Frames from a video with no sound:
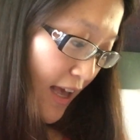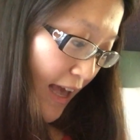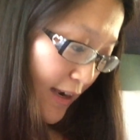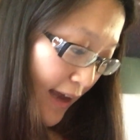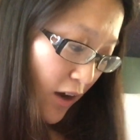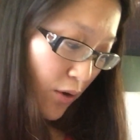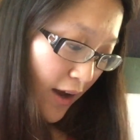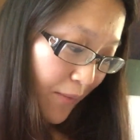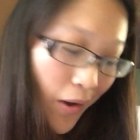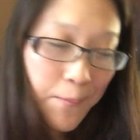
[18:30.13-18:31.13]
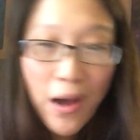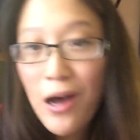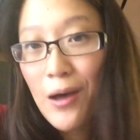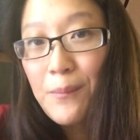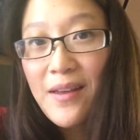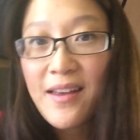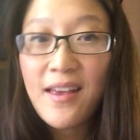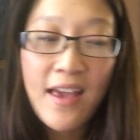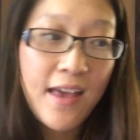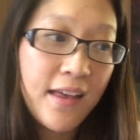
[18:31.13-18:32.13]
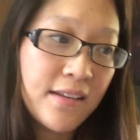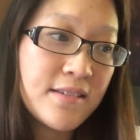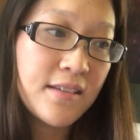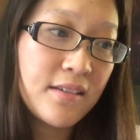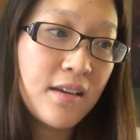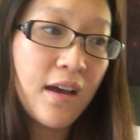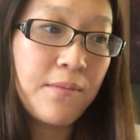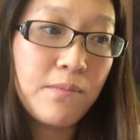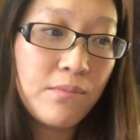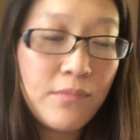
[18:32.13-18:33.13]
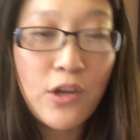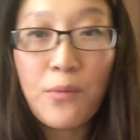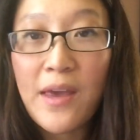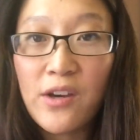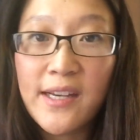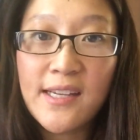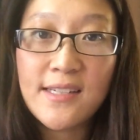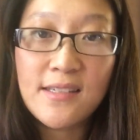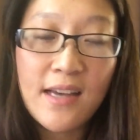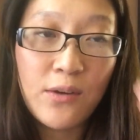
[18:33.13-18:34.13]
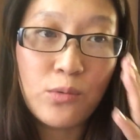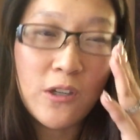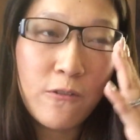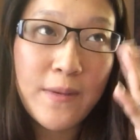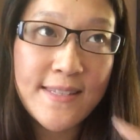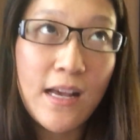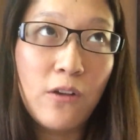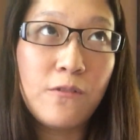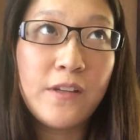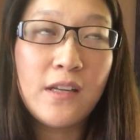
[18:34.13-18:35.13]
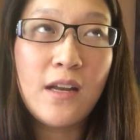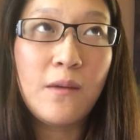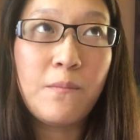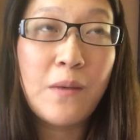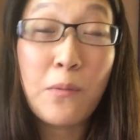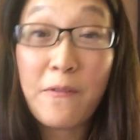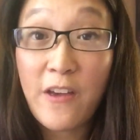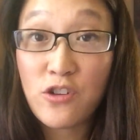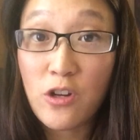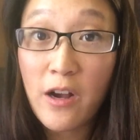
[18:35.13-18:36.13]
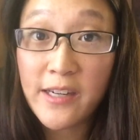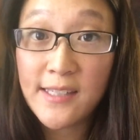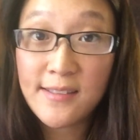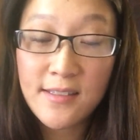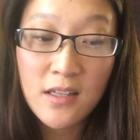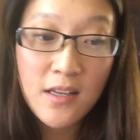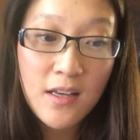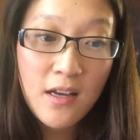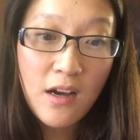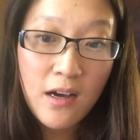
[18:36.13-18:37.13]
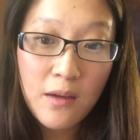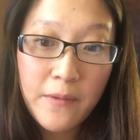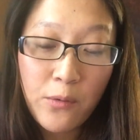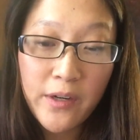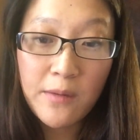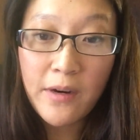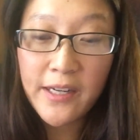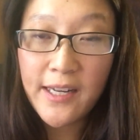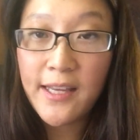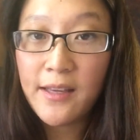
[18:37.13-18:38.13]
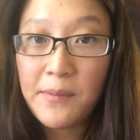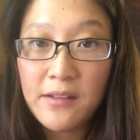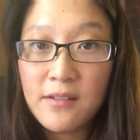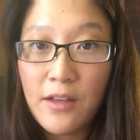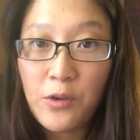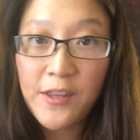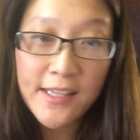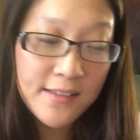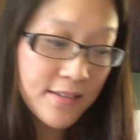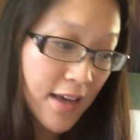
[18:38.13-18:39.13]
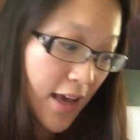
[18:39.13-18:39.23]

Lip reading: And now I'm a mom, and I'm, you know, married, and I work for myself, and I'm a professional artist, and I work in marketing amongst other things.